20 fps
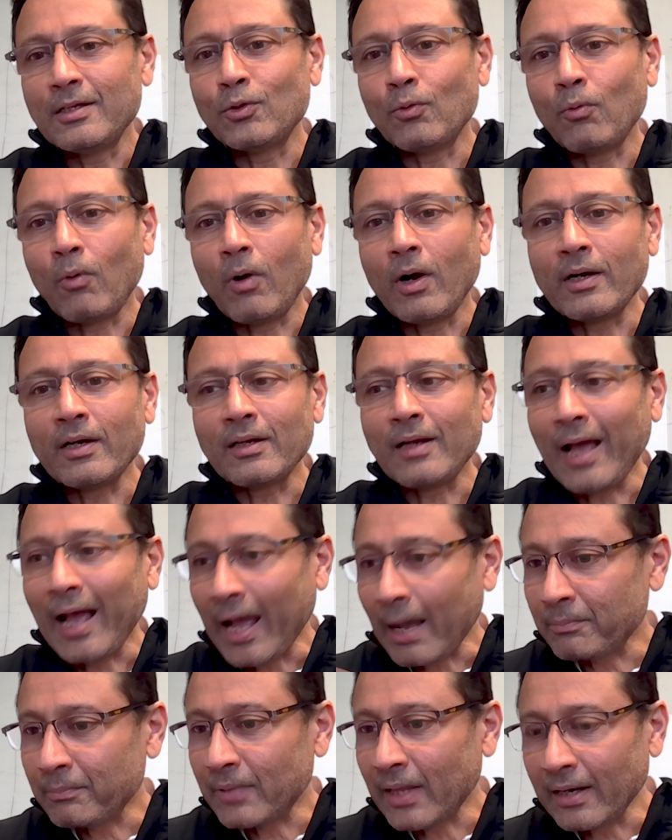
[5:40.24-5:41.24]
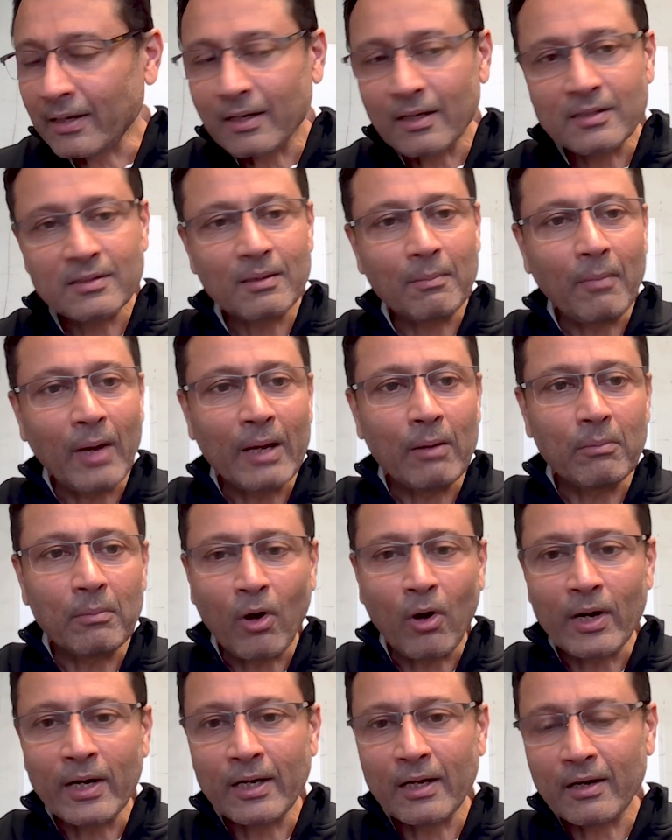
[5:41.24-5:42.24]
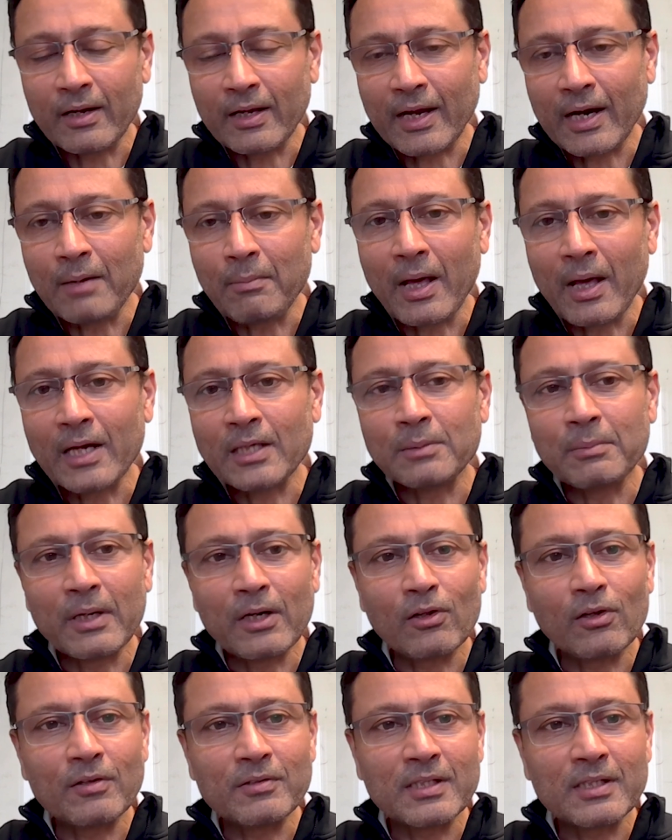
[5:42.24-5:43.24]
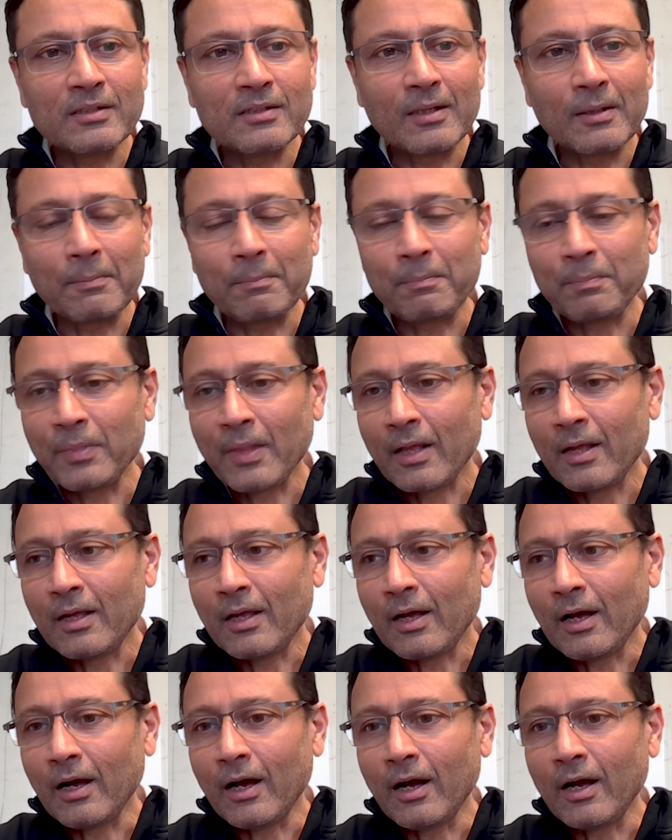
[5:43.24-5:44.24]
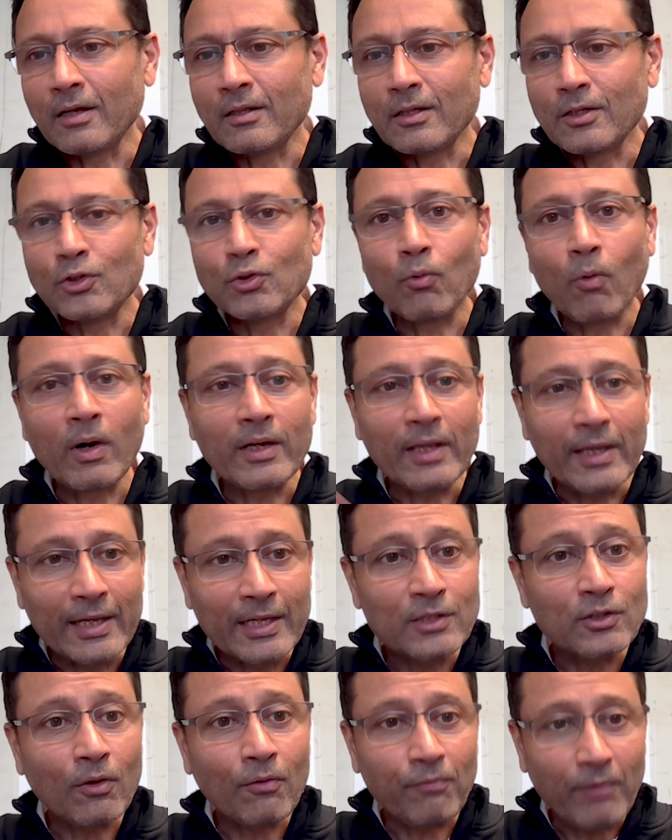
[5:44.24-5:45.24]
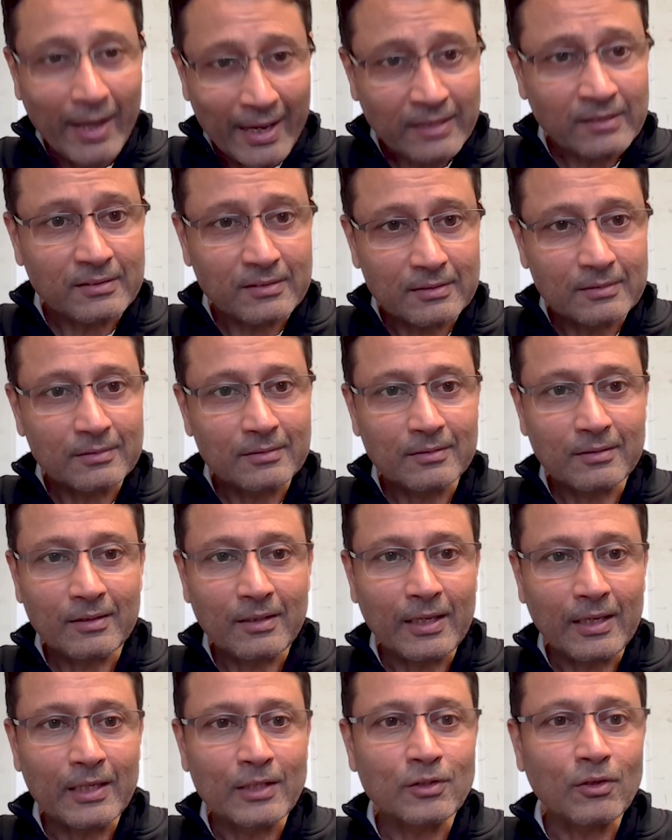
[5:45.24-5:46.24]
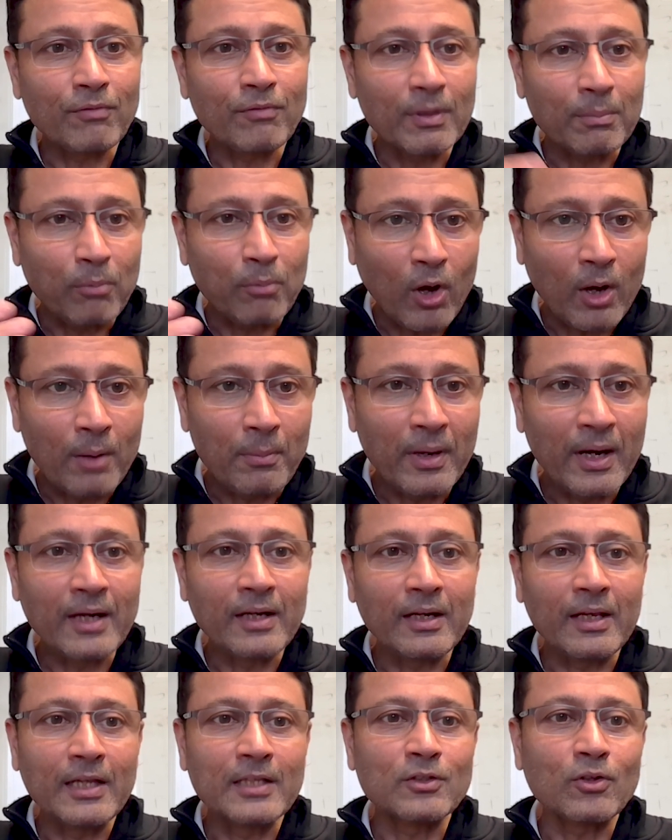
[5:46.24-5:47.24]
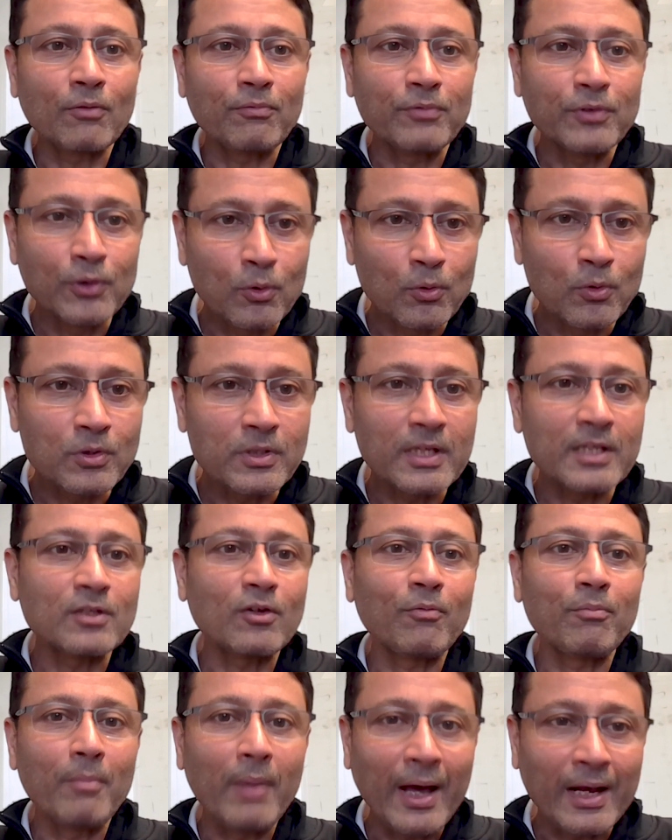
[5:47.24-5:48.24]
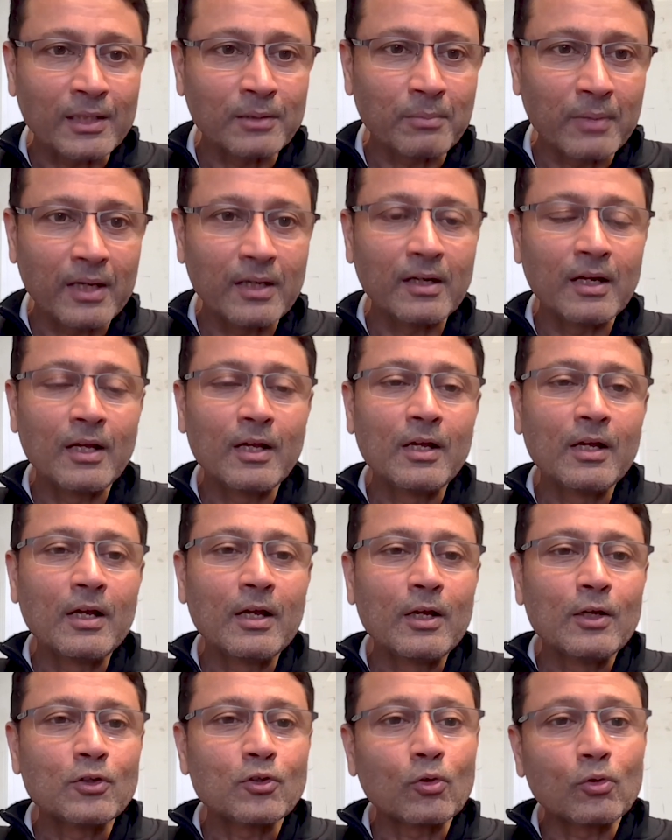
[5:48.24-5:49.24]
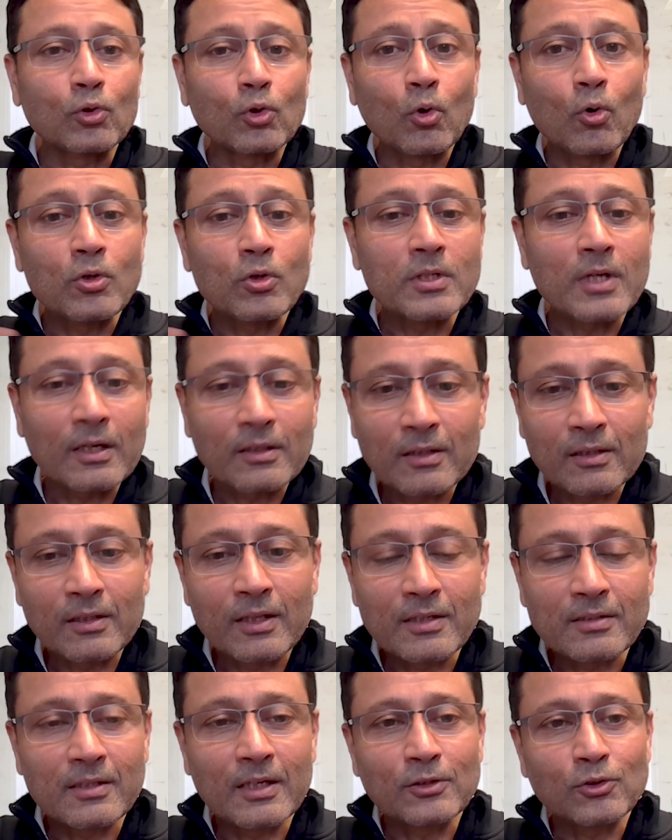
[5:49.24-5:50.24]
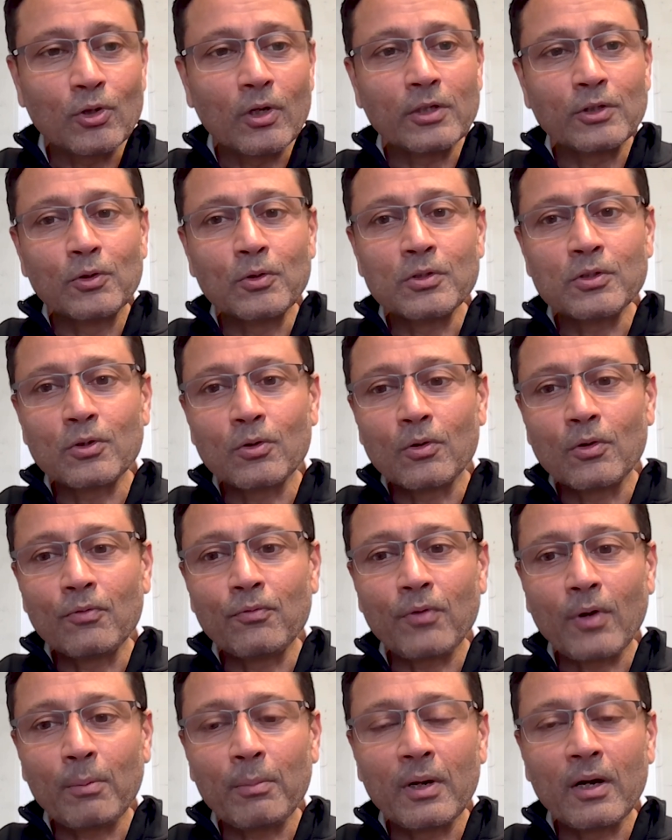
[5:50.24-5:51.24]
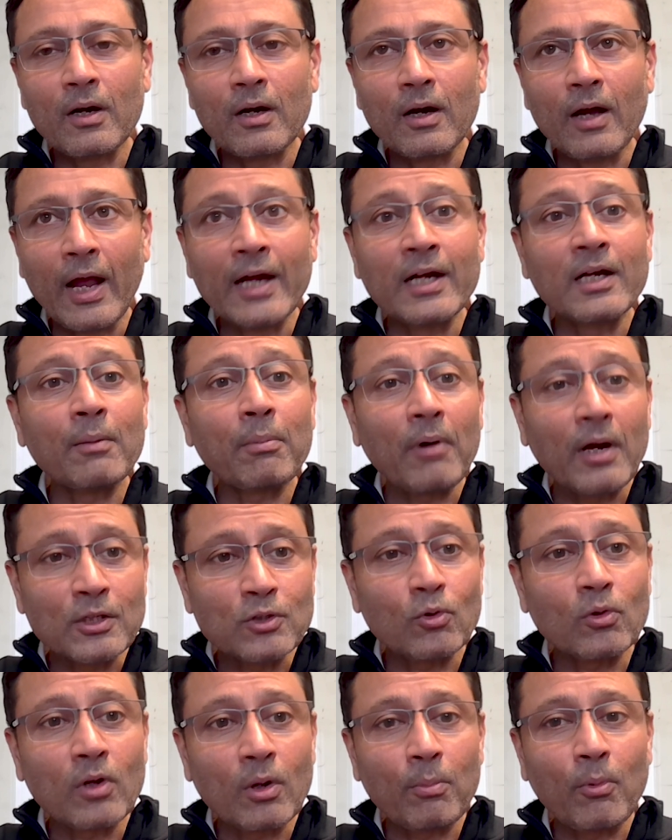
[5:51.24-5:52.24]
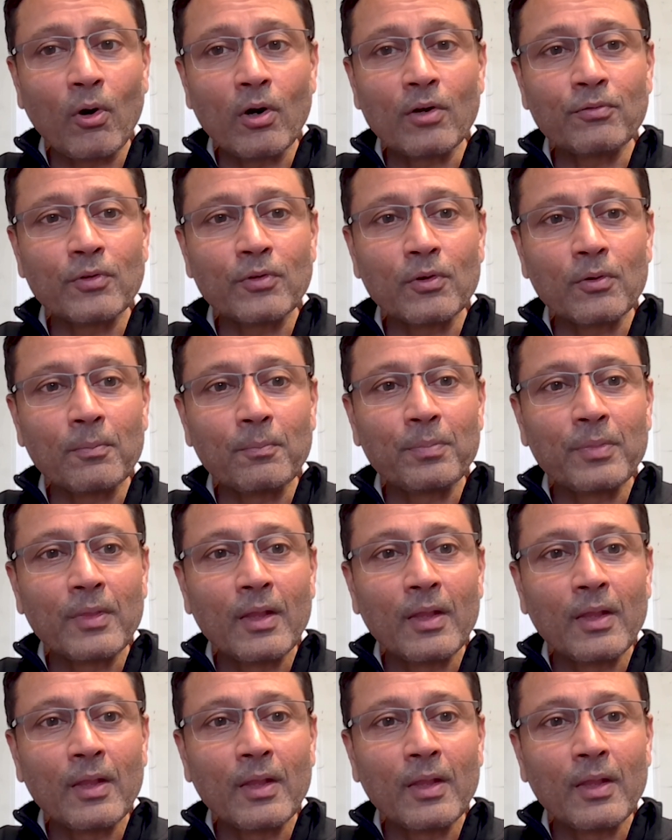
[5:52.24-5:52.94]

You want an app that does the monitoring and management of the system. Uh, you want ease of X, ease of deployment, ease of use, ease of management. So those are the things that you are used to from an enterprise owner point of view.